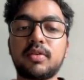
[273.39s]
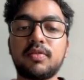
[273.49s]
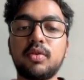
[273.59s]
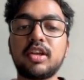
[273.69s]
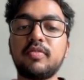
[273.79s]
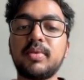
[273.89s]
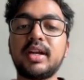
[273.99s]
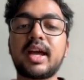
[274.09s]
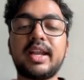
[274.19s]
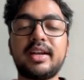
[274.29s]
give me a
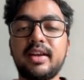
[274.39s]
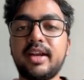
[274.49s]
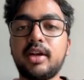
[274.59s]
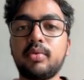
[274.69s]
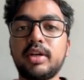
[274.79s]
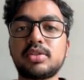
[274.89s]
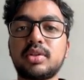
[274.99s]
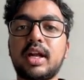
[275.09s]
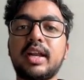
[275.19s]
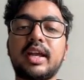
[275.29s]
direct link to it so that I
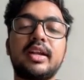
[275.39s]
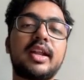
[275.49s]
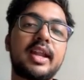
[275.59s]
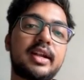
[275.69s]
can directly